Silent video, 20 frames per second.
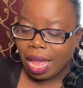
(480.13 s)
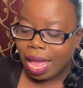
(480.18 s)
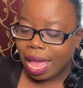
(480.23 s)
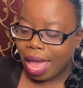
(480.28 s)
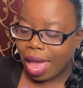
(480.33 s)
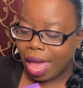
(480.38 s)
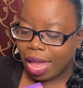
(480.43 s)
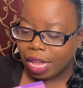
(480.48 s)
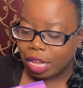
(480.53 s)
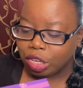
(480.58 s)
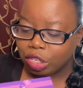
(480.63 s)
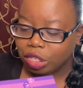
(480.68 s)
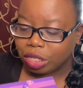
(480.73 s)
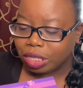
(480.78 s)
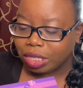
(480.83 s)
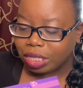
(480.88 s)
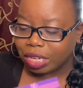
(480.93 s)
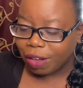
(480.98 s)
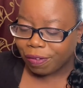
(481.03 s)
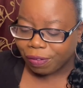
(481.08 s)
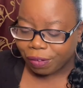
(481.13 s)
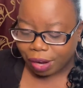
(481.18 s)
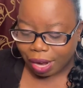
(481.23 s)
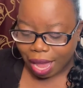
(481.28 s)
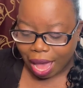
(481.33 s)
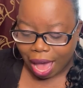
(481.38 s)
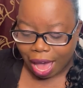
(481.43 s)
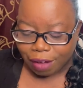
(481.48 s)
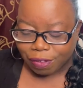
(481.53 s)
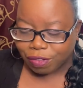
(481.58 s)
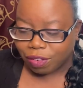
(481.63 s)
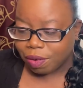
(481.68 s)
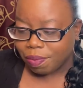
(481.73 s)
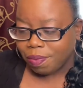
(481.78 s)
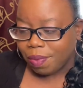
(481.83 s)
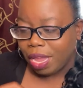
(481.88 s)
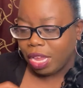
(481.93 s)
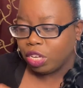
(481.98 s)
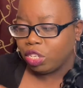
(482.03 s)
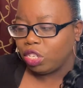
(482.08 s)
and it's just different
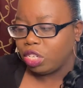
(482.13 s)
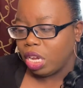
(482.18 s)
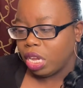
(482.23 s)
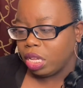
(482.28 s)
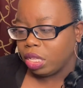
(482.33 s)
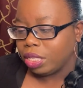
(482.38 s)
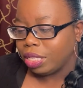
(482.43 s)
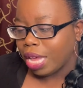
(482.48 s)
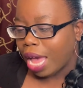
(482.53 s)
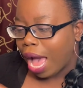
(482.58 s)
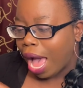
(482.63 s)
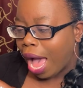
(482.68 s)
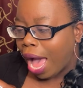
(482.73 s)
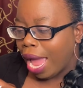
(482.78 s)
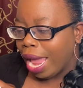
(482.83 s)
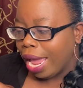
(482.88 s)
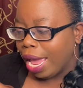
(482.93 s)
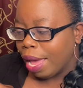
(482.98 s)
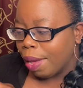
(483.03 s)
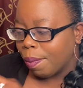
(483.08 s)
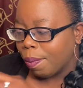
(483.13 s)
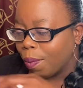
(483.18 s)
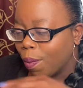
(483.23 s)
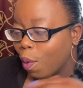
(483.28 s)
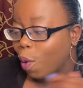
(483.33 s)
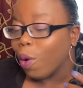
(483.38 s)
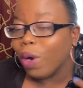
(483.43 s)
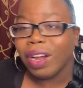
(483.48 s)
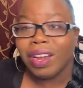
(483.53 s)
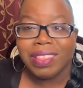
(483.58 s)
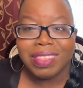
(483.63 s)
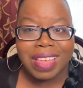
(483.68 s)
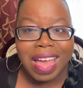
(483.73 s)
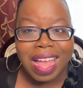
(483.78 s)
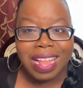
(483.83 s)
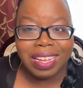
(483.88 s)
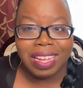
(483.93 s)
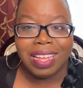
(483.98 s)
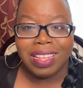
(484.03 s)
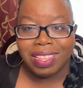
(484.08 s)
affirmations. I am more
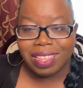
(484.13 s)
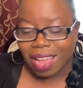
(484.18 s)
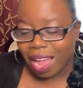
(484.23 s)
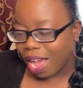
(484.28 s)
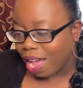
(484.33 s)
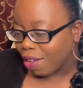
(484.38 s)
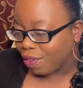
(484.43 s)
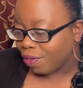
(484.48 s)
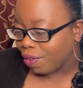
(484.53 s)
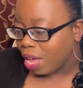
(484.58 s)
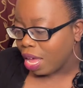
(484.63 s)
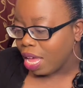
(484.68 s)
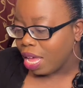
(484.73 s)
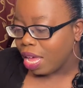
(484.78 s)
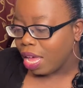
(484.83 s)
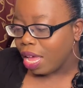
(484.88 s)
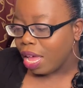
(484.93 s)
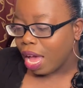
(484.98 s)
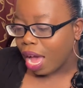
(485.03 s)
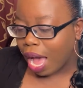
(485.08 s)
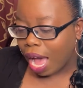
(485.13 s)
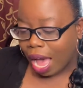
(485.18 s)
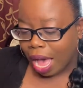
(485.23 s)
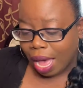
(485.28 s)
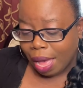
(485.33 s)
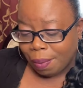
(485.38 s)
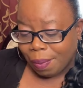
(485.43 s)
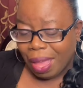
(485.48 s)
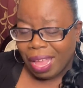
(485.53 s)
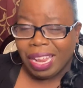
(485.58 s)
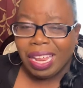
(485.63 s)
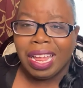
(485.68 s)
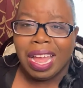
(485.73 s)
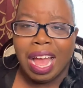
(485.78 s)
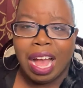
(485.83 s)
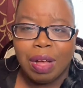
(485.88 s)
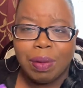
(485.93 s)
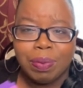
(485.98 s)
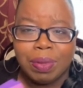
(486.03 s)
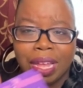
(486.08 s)
than enough. And
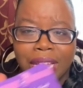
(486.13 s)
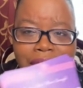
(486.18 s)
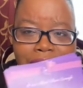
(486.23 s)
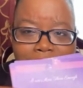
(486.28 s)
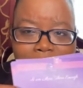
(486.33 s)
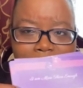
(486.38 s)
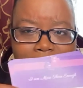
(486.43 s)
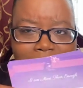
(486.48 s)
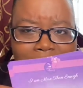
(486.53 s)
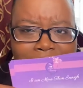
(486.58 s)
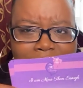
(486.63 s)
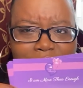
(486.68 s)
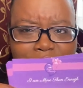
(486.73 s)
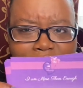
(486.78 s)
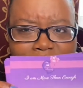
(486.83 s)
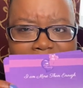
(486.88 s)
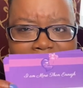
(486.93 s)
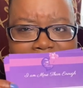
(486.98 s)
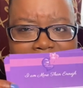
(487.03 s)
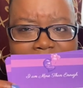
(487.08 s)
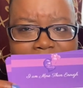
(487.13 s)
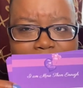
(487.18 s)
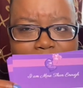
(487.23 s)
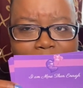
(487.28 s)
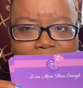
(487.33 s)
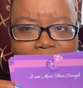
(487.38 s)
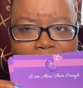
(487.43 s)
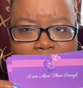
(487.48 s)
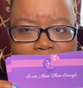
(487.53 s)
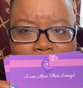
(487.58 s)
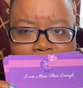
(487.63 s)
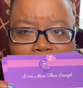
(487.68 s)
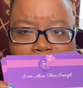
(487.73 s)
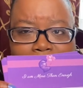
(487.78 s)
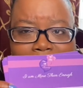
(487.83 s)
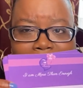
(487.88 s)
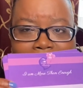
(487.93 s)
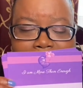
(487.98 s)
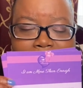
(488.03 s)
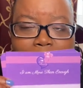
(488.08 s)
it actually has some inner
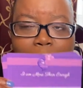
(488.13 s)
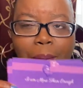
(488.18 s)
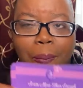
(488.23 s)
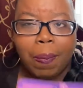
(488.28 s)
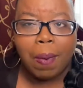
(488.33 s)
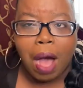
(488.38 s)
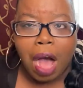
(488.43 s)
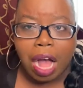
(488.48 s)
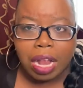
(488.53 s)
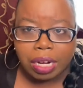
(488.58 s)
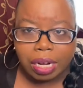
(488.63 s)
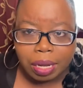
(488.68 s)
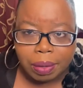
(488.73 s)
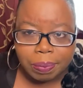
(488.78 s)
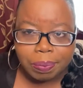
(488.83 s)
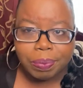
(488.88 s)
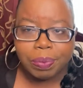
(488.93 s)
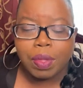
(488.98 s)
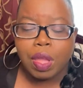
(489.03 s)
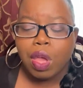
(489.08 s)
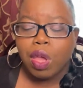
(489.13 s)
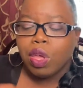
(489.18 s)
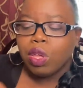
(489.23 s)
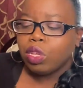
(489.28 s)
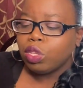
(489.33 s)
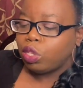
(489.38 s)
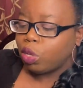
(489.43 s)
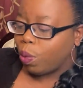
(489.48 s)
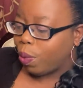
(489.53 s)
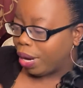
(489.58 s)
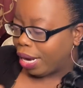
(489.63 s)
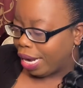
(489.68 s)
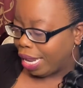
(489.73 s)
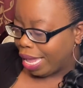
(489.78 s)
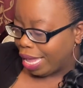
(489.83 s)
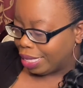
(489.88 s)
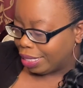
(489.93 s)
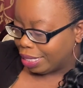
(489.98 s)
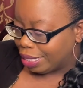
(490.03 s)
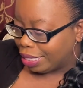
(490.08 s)
work at the bottom. So what it
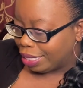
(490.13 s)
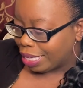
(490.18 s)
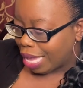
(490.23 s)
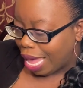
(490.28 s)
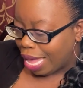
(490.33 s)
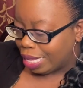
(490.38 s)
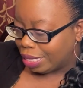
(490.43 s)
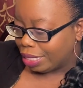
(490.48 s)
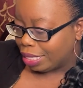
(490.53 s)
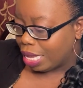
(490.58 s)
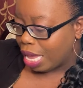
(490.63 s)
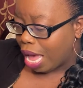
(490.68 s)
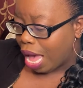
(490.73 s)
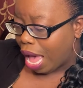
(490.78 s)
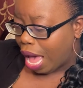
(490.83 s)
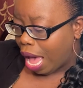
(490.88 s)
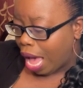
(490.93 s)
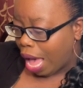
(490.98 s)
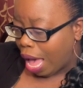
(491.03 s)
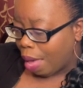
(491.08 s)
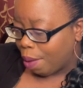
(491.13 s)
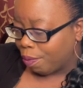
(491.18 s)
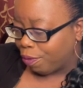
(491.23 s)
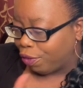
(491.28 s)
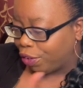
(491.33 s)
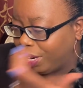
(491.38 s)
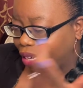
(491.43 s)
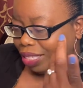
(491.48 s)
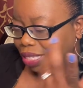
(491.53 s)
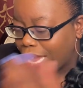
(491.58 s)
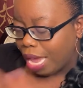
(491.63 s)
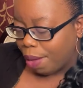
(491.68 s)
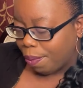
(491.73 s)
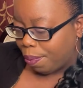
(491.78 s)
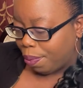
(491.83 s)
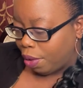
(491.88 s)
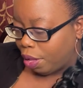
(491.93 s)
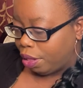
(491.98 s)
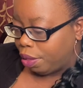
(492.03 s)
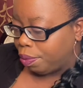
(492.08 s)
is, it says, for
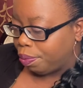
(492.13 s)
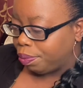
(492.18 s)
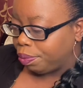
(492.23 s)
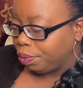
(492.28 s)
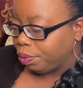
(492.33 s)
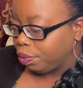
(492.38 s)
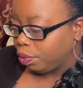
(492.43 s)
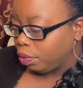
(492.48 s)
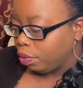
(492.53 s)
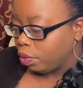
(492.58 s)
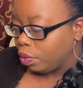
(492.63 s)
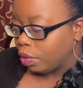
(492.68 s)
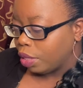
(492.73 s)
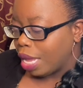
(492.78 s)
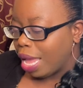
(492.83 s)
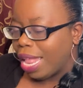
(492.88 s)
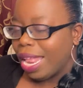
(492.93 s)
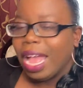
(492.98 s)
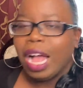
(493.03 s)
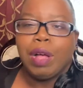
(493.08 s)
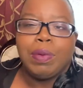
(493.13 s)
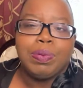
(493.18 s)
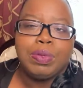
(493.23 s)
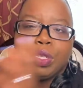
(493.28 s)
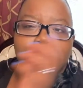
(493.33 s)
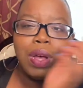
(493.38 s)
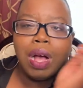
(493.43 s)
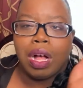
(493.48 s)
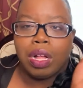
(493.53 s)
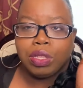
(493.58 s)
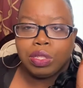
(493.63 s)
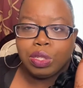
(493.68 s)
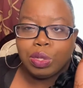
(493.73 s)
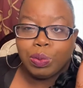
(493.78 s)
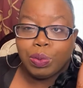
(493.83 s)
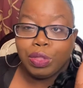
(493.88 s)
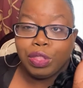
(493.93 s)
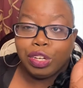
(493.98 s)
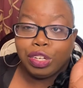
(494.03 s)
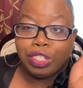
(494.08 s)
example, and it helps you also
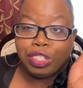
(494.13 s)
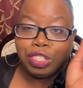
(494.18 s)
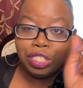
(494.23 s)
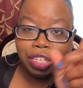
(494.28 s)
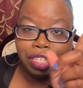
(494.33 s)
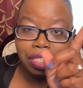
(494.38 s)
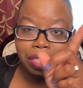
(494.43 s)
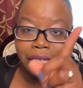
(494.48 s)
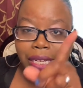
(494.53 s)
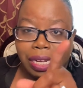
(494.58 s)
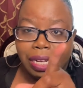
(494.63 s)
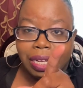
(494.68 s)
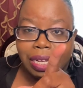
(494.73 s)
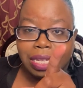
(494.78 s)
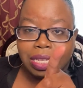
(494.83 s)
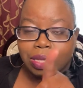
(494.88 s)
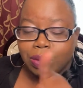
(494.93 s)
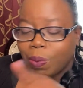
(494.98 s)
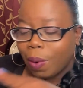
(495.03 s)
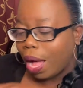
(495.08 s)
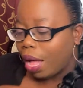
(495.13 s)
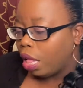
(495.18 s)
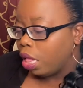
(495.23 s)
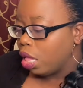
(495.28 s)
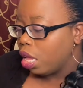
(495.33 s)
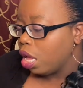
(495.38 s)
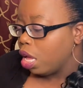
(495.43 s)
with your journaling as well.